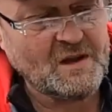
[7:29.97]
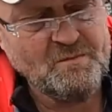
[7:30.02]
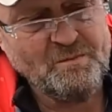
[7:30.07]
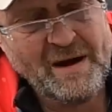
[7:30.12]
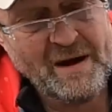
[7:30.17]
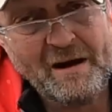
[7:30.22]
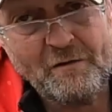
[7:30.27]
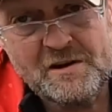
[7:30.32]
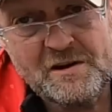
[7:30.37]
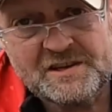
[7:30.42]

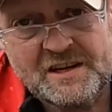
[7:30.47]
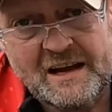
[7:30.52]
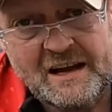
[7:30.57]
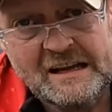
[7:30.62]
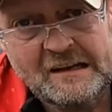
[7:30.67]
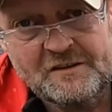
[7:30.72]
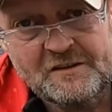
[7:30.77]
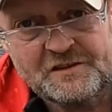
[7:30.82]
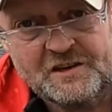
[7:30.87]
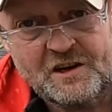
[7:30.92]
Paris
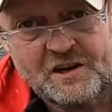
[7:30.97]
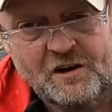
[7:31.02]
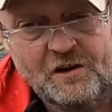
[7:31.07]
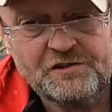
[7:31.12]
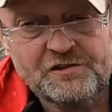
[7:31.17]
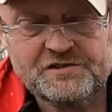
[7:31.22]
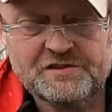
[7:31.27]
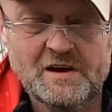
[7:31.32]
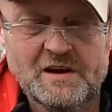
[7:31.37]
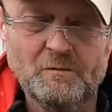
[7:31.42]
Island
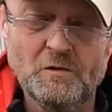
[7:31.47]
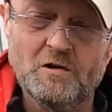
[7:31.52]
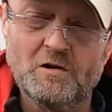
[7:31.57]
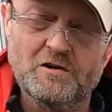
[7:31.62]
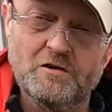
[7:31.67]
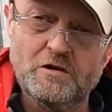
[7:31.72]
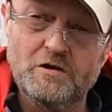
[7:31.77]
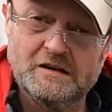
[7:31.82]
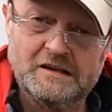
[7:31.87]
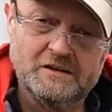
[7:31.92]
Cos. I'm not
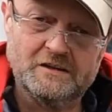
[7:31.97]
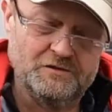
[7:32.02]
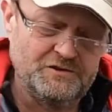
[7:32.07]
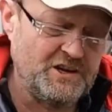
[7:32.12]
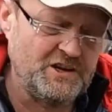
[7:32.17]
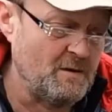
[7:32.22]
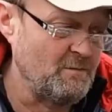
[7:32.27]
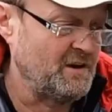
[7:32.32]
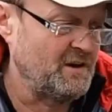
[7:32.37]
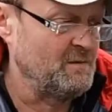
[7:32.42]
growing Little
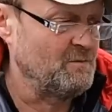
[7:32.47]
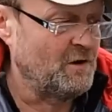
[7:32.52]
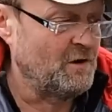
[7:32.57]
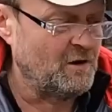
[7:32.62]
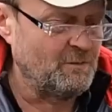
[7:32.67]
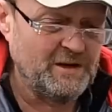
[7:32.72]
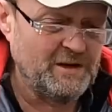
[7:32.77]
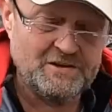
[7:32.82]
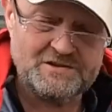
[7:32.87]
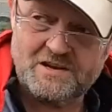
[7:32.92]
Gem
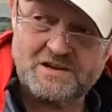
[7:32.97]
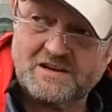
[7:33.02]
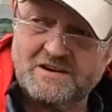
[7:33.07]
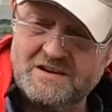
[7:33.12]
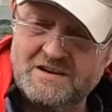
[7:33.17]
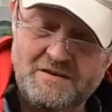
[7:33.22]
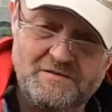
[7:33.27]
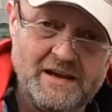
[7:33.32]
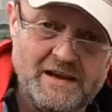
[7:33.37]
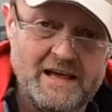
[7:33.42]
anymore because I can
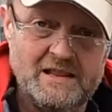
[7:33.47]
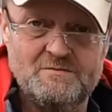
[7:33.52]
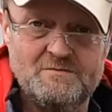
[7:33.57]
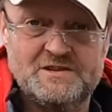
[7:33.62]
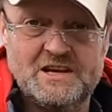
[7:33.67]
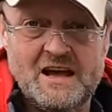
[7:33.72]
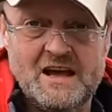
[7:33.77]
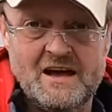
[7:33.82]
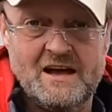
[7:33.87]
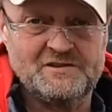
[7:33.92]
never get them
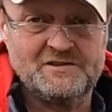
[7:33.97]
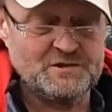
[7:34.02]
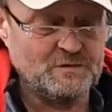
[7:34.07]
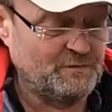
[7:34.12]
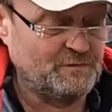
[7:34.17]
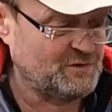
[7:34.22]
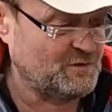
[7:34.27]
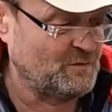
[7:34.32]
to heart up for